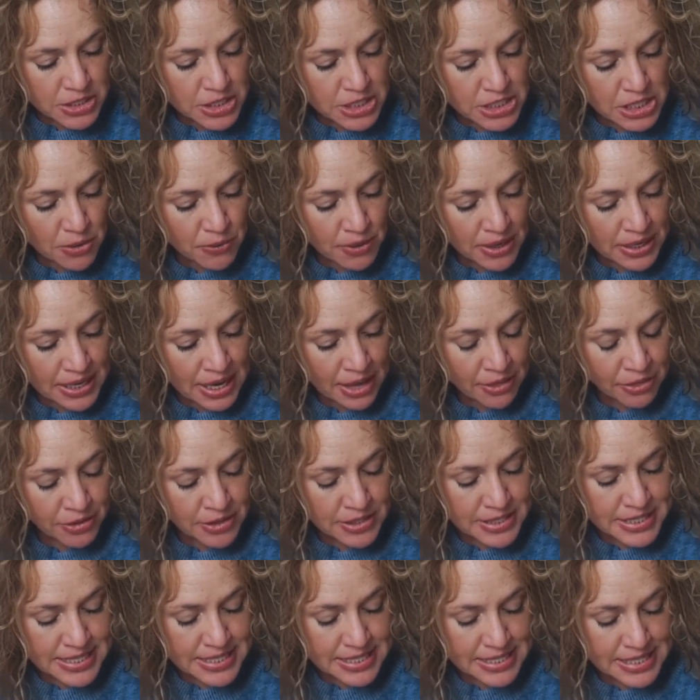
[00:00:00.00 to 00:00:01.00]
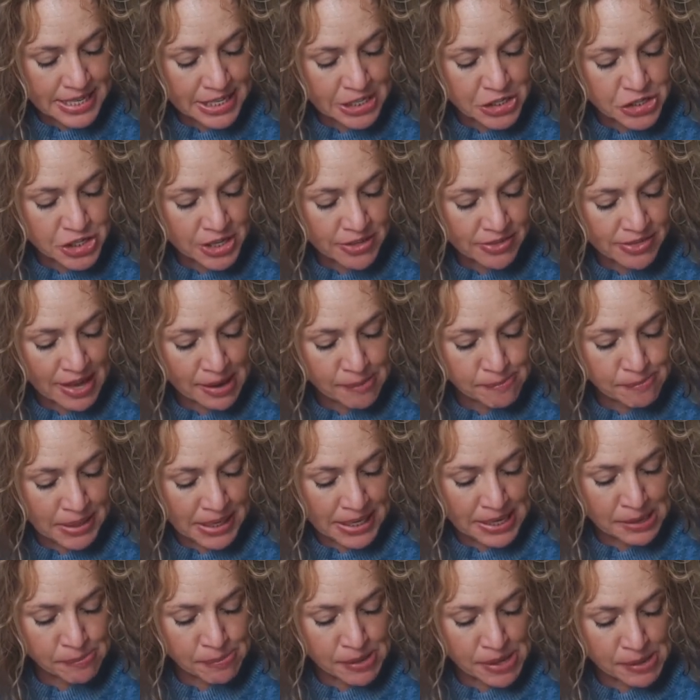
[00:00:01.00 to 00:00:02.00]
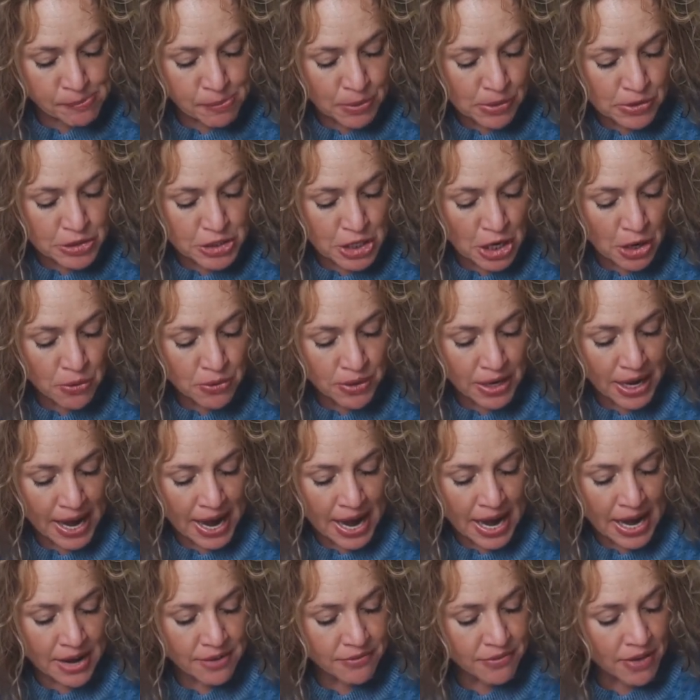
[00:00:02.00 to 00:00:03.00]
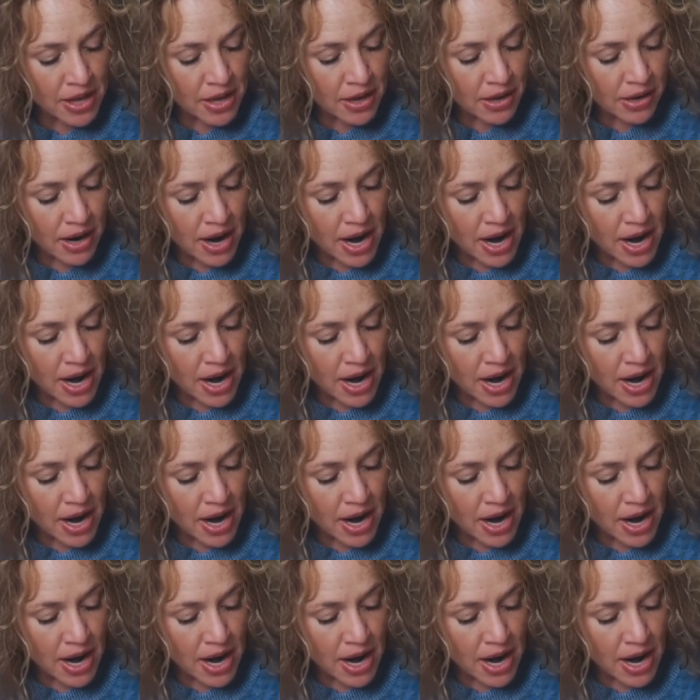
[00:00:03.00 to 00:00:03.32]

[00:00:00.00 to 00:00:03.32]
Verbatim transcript: So, another distinction that many people don't have